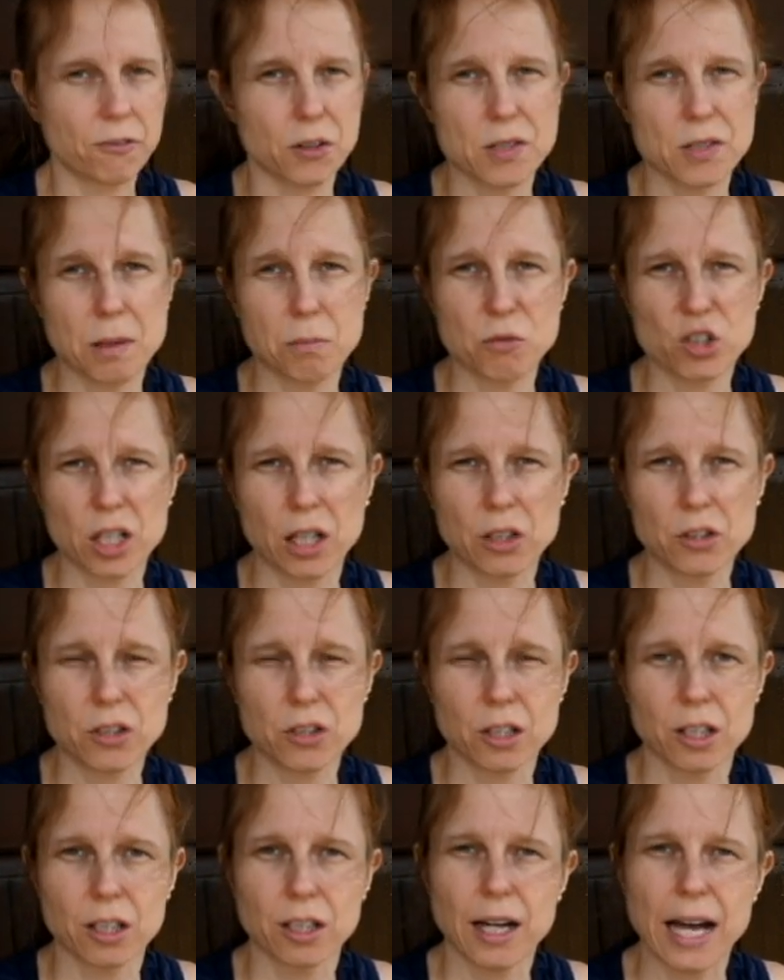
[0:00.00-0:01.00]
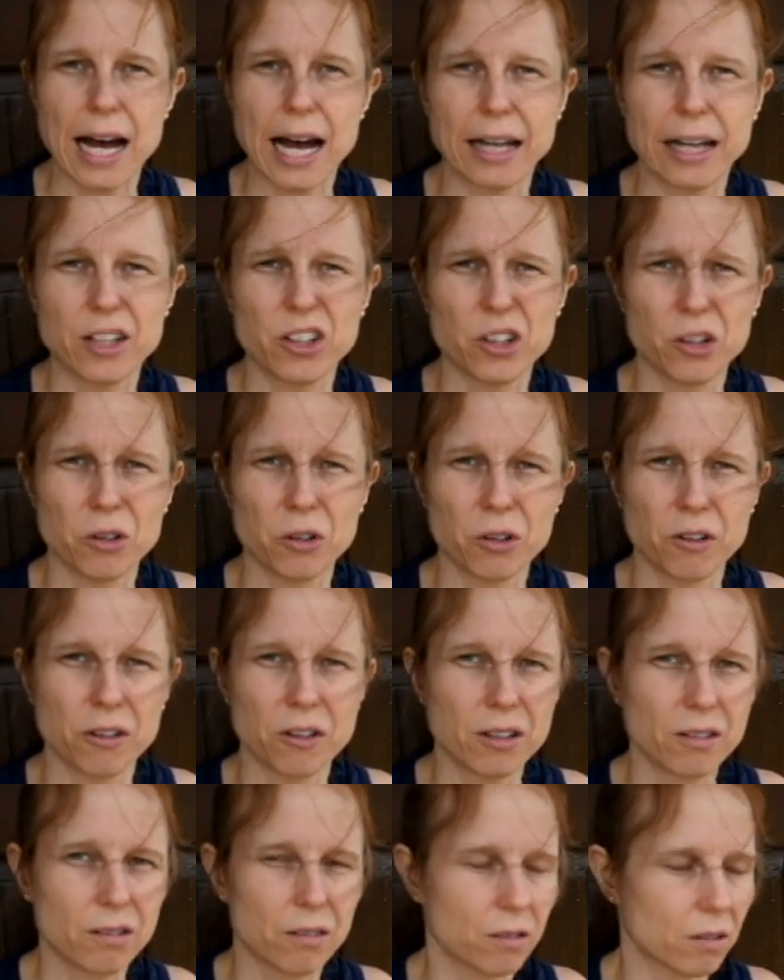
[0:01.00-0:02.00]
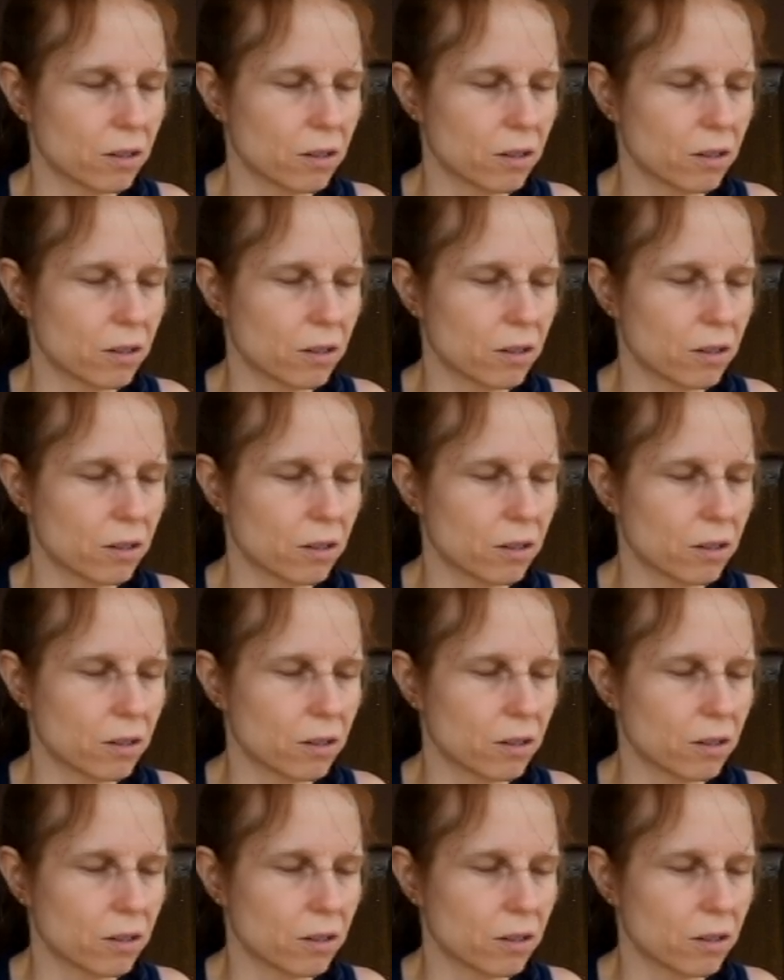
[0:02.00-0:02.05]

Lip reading: some shelter at noon